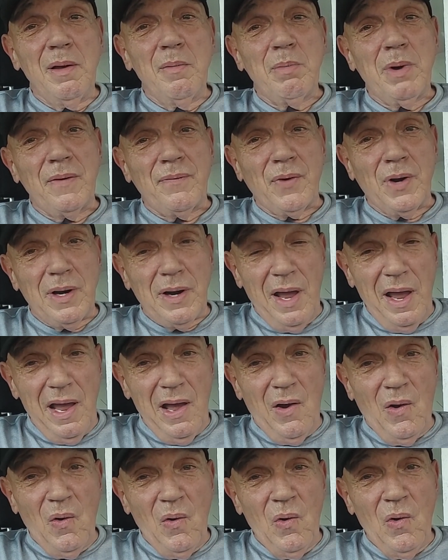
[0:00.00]
But for
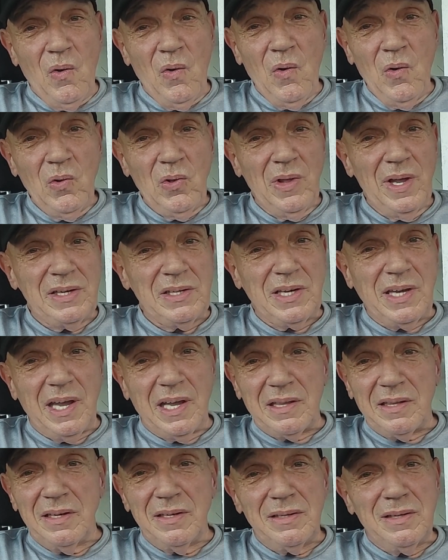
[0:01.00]
now, let's
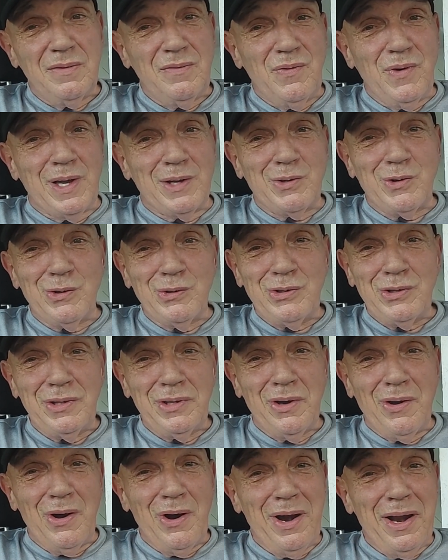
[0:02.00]
get this adventure
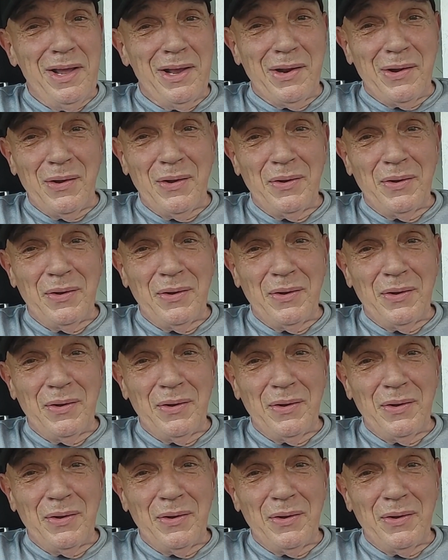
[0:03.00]
started.